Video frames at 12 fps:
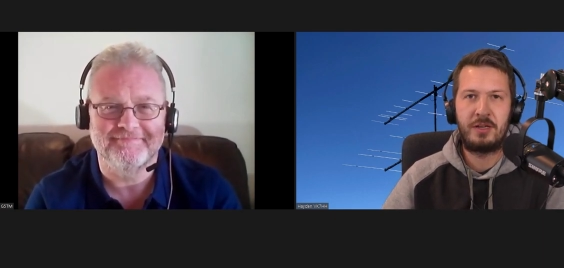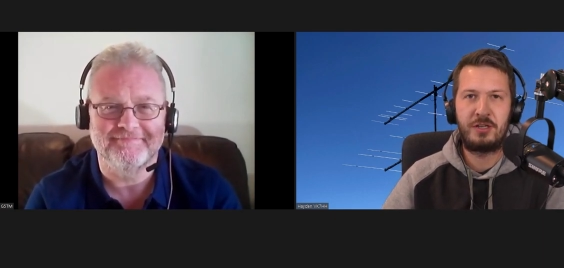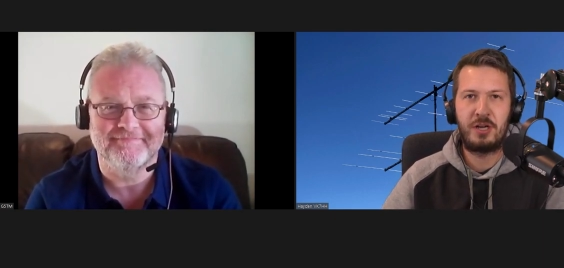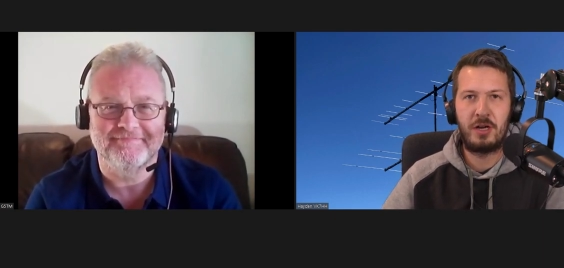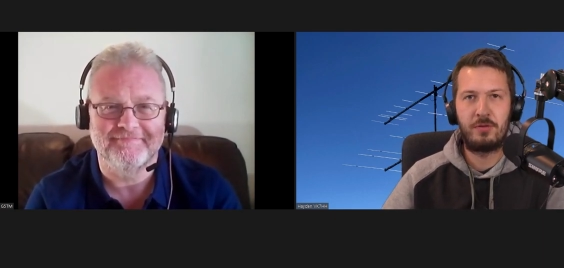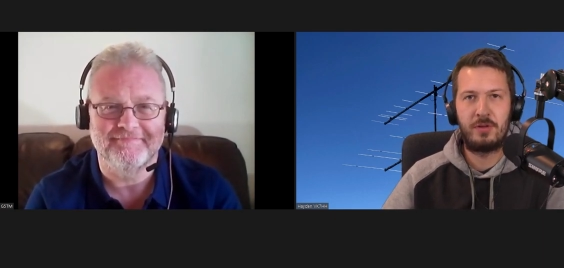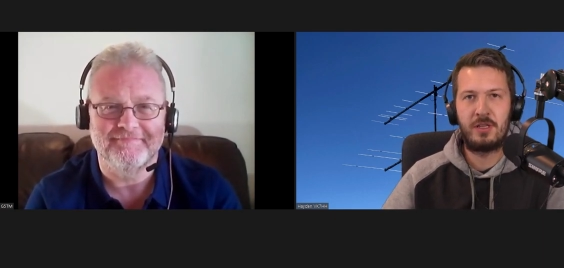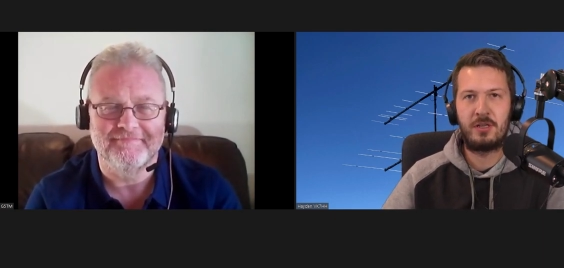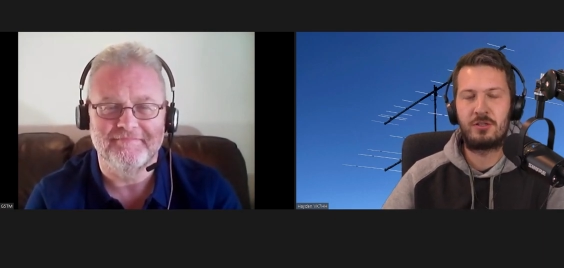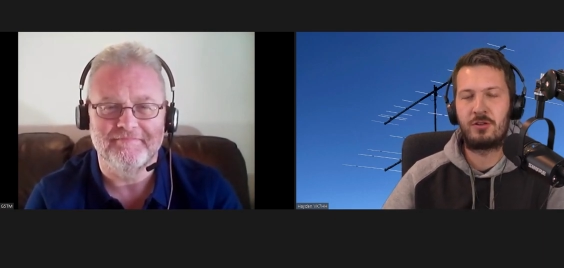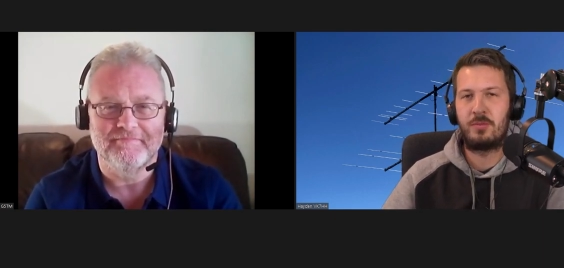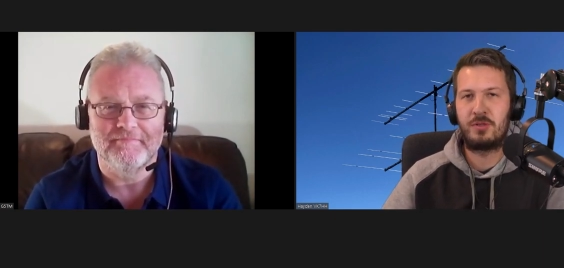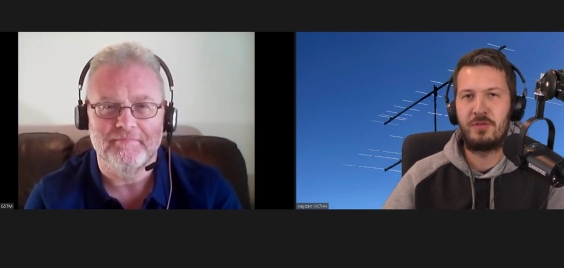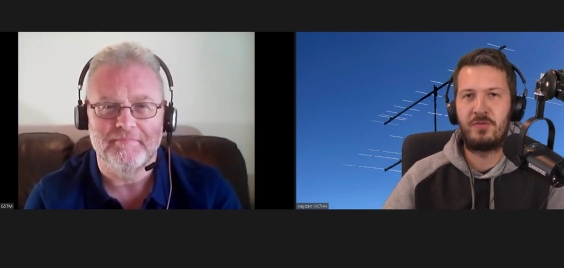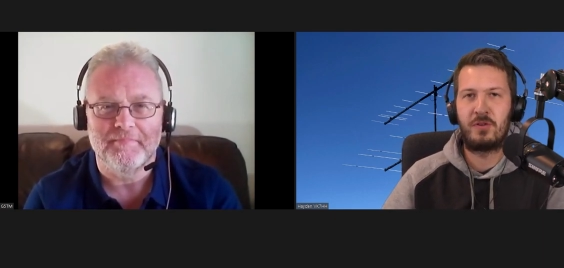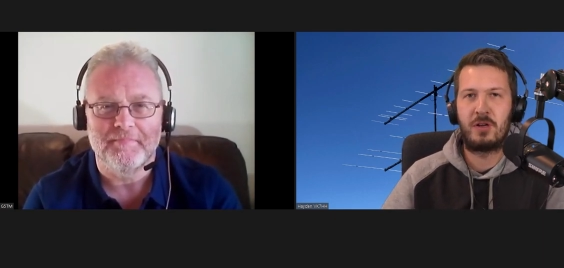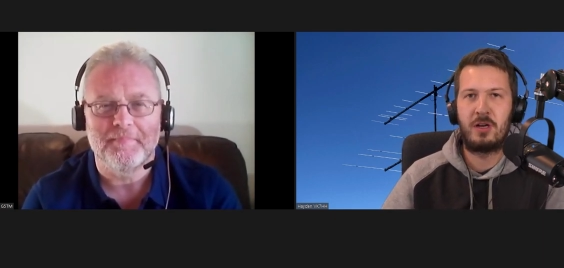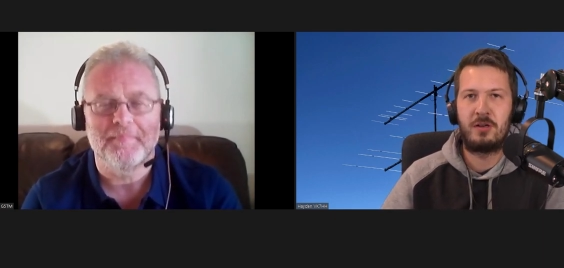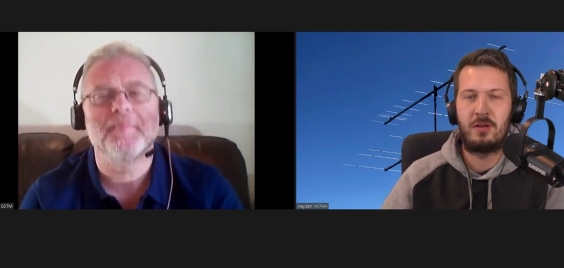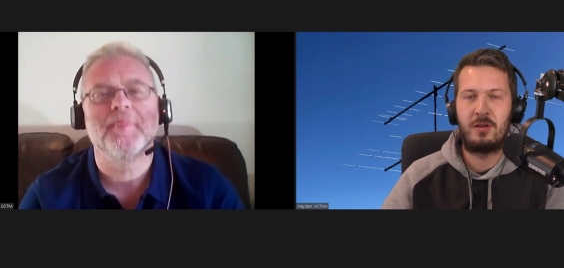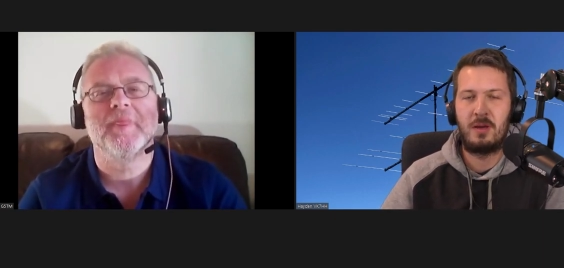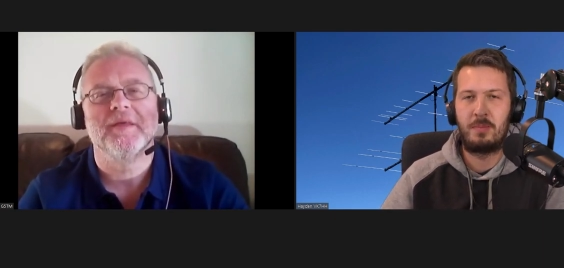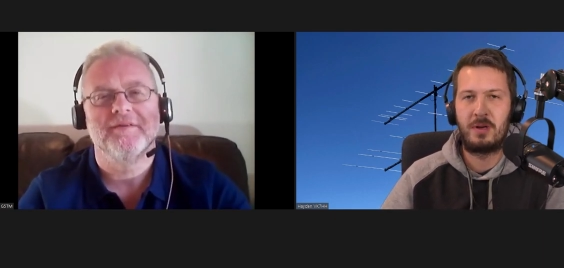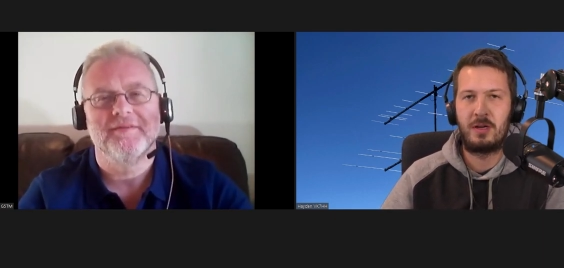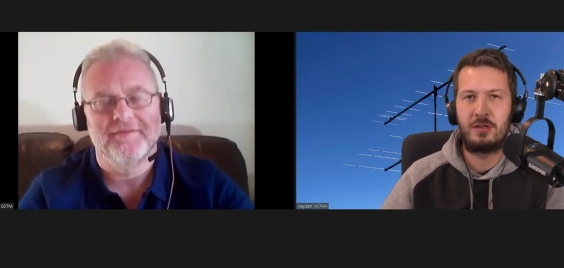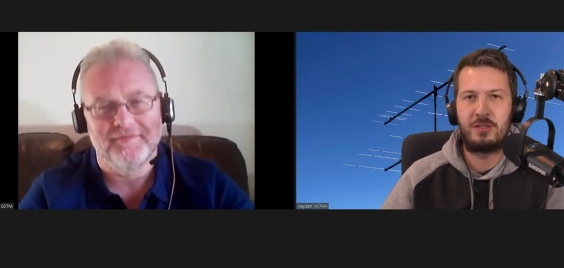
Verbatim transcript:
Speaker 1: channel in the description below, uh, below.